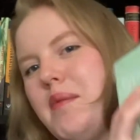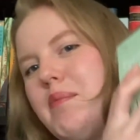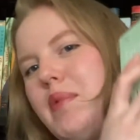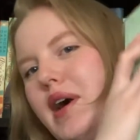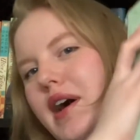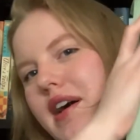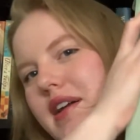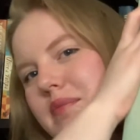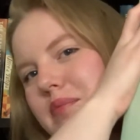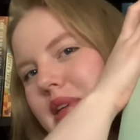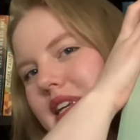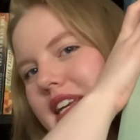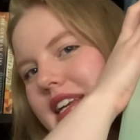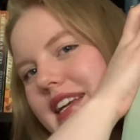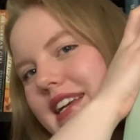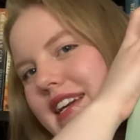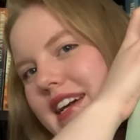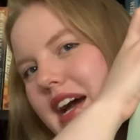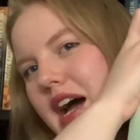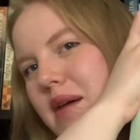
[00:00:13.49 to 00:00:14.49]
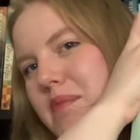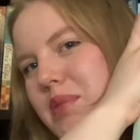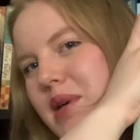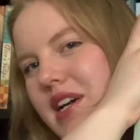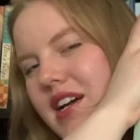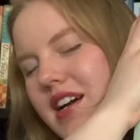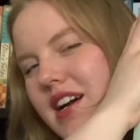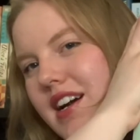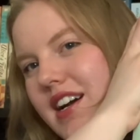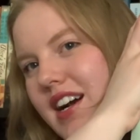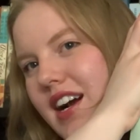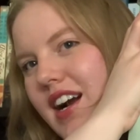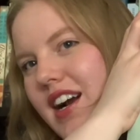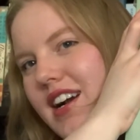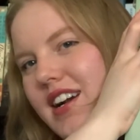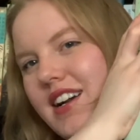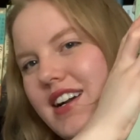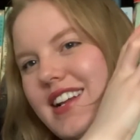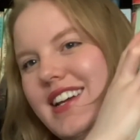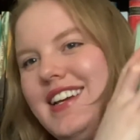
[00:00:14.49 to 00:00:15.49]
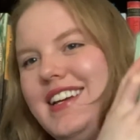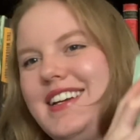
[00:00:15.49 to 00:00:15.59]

bought me a book cart!